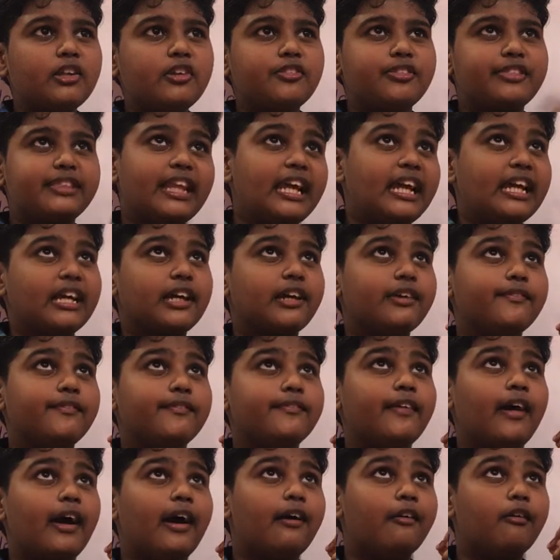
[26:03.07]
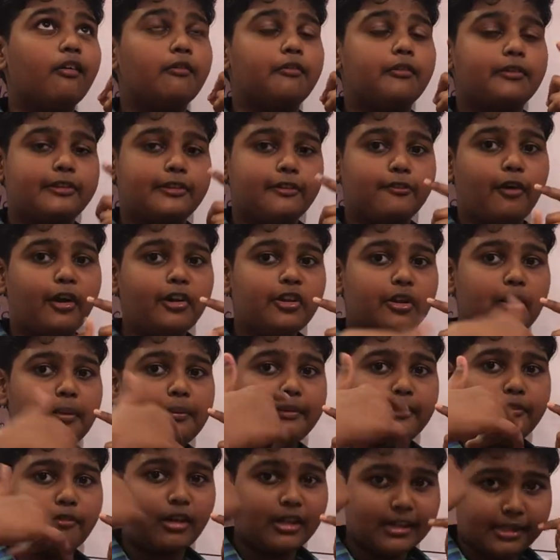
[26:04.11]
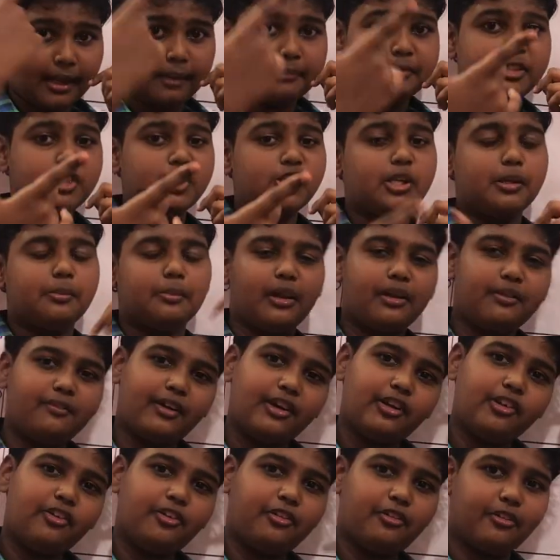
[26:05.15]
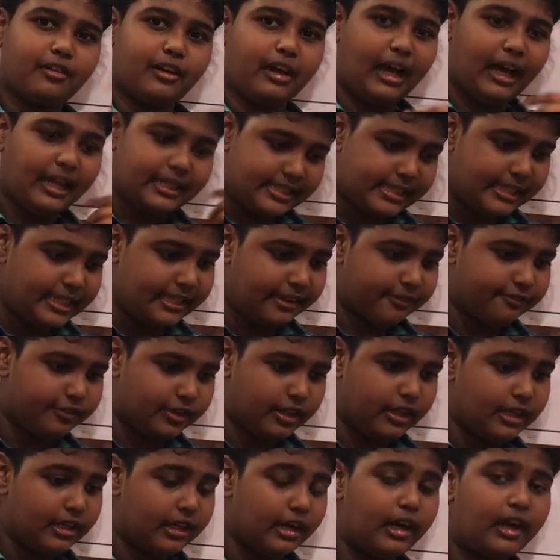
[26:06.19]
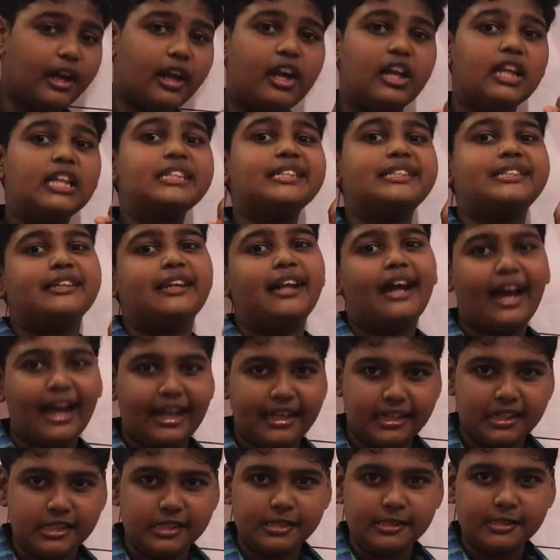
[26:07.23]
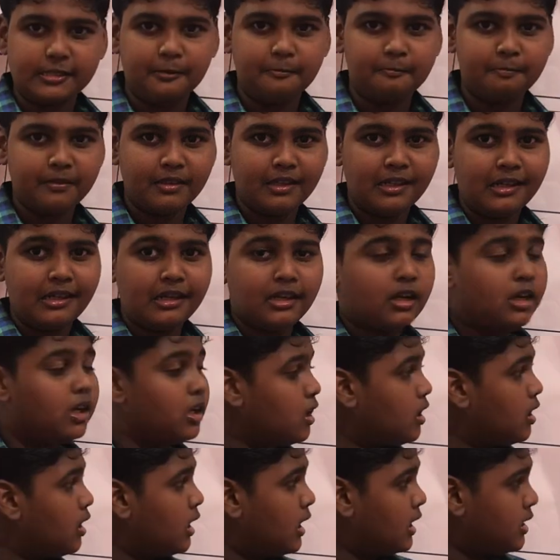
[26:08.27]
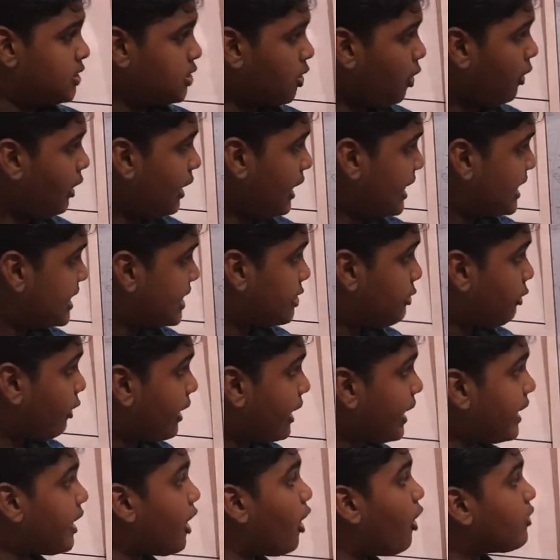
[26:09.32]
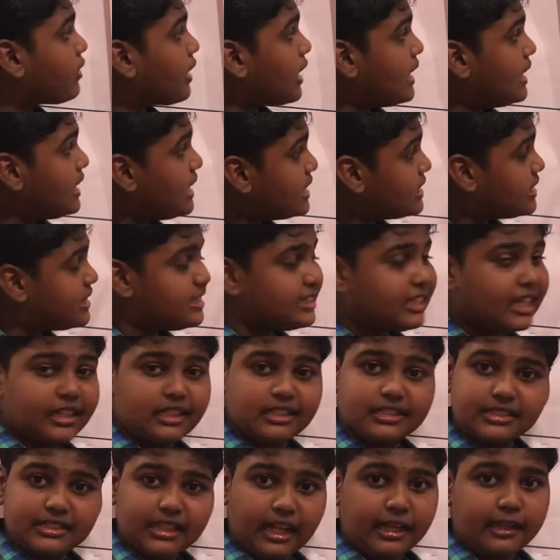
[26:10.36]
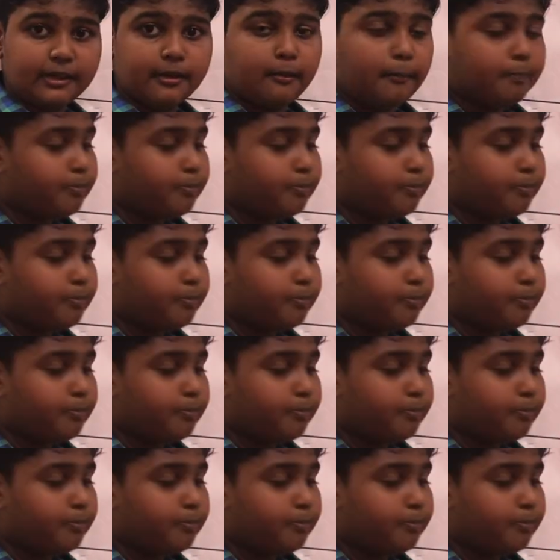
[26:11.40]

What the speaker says: you think? What comes into mind when you see the word Eastern Highlands? So it is located on the eastern side